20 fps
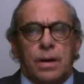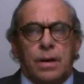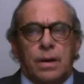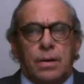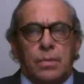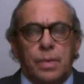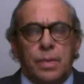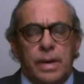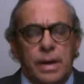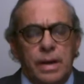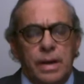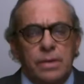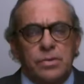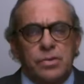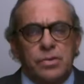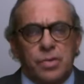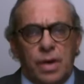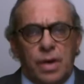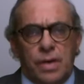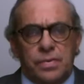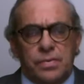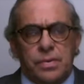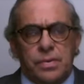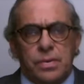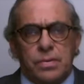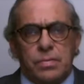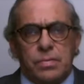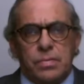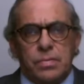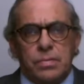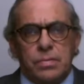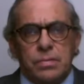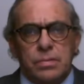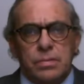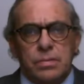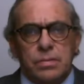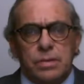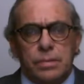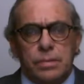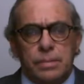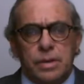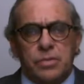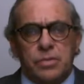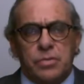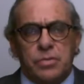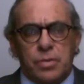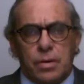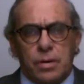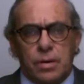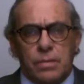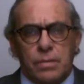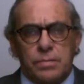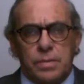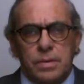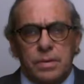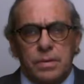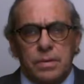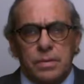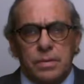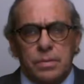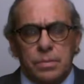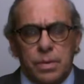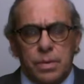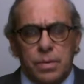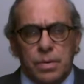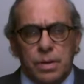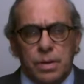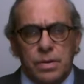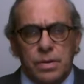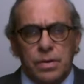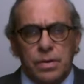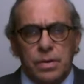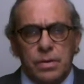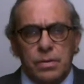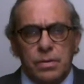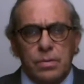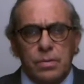We need justice to be served. We really do.